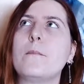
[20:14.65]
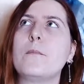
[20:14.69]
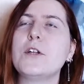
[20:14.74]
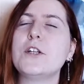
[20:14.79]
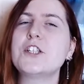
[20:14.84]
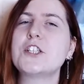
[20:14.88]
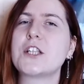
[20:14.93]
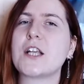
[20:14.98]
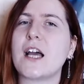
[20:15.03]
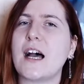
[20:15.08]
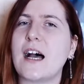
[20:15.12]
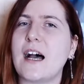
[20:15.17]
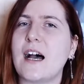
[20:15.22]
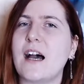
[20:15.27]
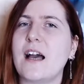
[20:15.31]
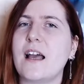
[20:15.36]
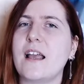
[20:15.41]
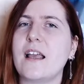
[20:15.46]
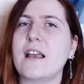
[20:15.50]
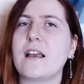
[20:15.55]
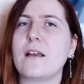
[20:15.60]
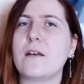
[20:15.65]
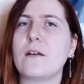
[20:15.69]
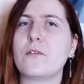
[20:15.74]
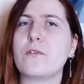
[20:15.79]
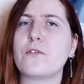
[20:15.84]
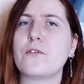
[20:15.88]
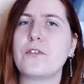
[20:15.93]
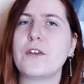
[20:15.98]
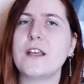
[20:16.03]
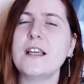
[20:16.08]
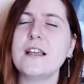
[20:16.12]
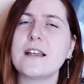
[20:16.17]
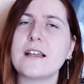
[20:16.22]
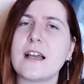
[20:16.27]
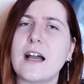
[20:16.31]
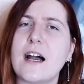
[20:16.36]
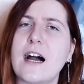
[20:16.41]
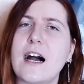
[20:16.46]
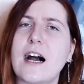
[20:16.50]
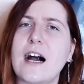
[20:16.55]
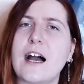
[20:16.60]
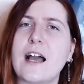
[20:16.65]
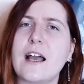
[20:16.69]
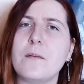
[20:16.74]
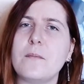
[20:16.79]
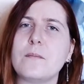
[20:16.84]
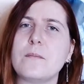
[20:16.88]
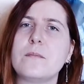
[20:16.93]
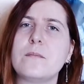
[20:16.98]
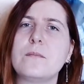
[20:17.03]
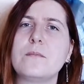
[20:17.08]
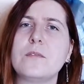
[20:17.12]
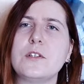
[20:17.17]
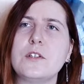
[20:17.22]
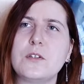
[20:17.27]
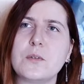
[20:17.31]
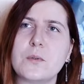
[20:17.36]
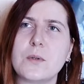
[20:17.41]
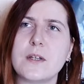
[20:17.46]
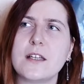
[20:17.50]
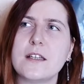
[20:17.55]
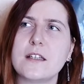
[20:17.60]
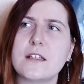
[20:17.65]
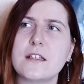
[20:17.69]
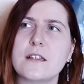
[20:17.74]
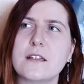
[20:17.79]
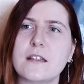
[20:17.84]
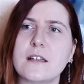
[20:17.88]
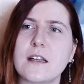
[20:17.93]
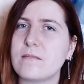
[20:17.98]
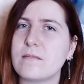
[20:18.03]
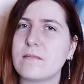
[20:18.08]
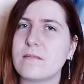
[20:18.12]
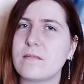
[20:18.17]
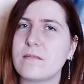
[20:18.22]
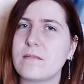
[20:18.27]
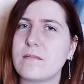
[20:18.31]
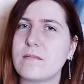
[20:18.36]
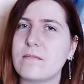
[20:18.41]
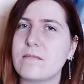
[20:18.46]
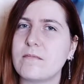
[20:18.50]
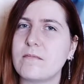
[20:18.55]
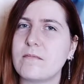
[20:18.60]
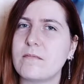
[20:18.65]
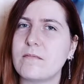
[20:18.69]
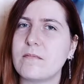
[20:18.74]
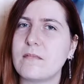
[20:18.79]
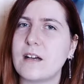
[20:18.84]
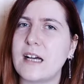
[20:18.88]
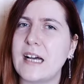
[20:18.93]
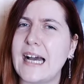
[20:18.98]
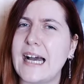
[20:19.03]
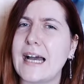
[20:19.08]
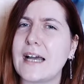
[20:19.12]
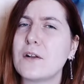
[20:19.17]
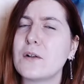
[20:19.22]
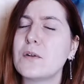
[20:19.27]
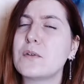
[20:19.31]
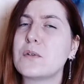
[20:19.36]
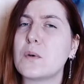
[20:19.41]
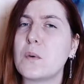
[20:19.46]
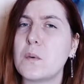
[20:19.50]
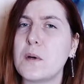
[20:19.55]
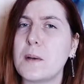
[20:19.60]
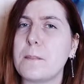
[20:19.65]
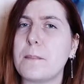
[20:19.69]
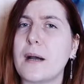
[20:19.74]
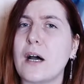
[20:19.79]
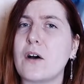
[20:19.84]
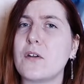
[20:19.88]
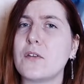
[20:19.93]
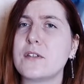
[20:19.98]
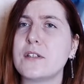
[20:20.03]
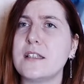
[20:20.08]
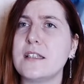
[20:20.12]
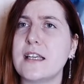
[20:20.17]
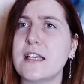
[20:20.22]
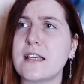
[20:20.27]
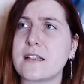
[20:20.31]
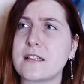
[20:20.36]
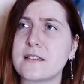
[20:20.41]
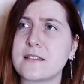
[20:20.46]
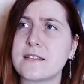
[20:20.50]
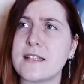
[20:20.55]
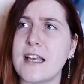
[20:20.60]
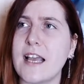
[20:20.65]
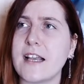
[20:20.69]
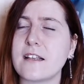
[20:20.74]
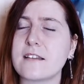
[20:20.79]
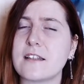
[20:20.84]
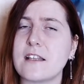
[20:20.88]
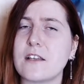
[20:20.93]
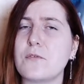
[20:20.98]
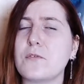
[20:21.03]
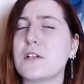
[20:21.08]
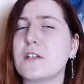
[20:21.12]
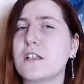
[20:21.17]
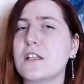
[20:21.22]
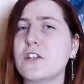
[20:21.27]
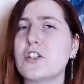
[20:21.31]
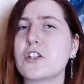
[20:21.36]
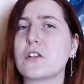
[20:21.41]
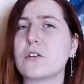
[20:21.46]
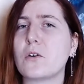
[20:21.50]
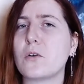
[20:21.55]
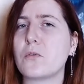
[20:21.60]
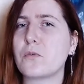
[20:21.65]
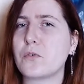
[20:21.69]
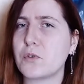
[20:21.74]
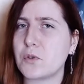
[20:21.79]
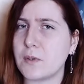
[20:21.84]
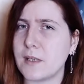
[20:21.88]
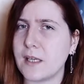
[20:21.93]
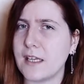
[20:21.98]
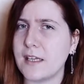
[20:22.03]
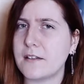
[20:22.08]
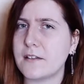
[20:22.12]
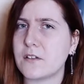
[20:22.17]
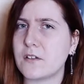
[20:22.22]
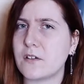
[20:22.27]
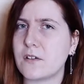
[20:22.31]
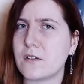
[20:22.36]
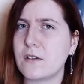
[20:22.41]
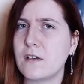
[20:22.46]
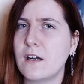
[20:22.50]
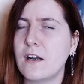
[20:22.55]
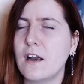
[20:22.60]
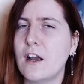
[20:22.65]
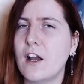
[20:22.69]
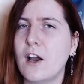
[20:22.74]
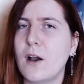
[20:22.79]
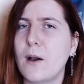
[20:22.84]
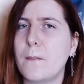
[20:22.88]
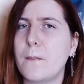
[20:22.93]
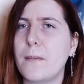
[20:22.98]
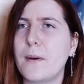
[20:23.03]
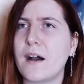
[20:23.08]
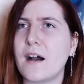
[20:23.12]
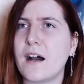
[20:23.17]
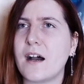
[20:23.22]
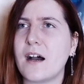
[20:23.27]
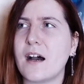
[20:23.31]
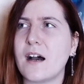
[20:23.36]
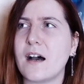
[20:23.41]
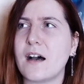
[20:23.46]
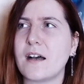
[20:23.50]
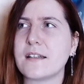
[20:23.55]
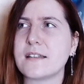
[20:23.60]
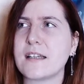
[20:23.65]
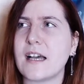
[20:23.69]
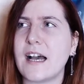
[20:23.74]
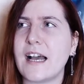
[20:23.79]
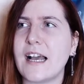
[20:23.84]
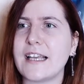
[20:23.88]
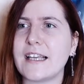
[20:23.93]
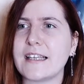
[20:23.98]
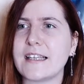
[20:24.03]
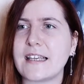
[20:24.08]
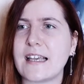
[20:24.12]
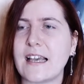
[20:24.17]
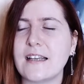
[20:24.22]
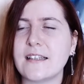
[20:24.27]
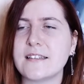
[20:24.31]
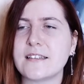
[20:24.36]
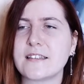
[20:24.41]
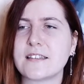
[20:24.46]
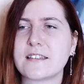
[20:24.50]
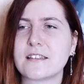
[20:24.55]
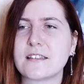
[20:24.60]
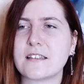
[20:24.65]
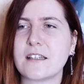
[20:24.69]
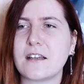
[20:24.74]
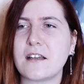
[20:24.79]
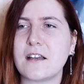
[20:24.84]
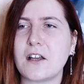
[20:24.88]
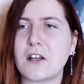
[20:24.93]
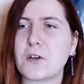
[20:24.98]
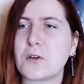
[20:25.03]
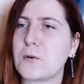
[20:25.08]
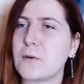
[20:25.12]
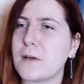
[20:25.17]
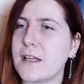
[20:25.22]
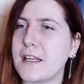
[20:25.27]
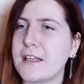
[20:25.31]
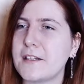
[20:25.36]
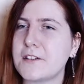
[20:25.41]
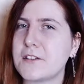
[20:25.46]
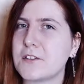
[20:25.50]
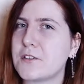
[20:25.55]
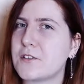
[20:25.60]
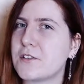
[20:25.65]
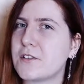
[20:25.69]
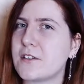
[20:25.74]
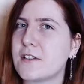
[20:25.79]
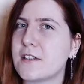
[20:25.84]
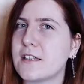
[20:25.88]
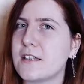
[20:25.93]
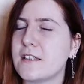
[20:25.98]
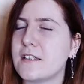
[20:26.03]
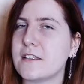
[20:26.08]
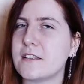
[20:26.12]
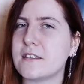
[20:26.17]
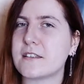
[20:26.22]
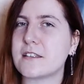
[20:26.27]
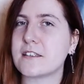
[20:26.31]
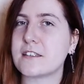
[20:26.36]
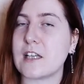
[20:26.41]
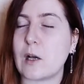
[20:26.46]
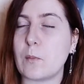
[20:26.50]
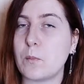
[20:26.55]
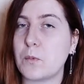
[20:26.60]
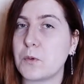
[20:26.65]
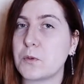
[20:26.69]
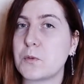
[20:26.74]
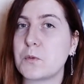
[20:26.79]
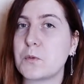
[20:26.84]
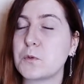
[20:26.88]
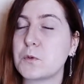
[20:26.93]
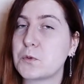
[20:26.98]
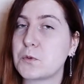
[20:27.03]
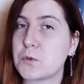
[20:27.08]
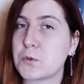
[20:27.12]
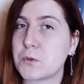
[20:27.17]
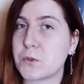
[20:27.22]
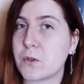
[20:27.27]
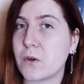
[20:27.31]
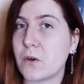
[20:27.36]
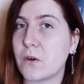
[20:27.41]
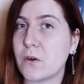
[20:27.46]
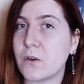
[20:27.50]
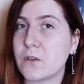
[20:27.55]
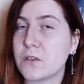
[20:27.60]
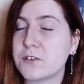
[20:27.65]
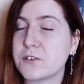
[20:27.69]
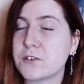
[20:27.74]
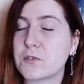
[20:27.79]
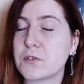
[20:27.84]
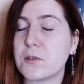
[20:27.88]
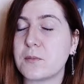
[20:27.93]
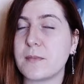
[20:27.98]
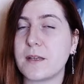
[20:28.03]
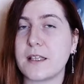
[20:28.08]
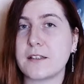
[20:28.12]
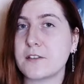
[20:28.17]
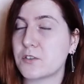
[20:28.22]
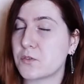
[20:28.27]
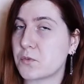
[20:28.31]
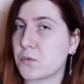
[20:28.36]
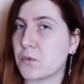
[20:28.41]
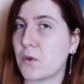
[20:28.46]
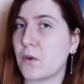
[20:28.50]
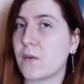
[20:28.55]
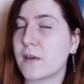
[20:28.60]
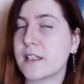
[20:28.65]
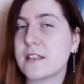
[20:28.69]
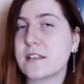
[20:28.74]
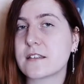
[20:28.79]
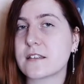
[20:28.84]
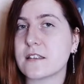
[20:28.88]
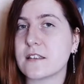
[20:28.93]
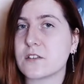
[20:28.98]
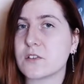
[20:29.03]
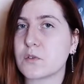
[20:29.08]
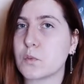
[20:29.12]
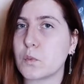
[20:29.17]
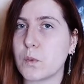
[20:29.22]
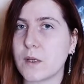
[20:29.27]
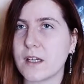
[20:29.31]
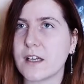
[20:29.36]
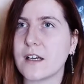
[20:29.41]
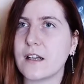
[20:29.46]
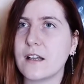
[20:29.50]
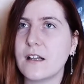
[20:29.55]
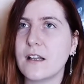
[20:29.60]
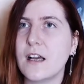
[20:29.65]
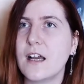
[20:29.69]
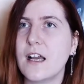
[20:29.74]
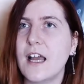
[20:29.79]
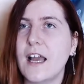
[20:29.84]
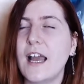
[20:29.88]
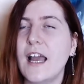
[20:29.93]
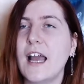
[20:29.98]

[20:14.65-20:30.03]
which I think I'm doing. I don't know about the exact definition of creator, but I guess a creator is someone who draws or makes drawings as well.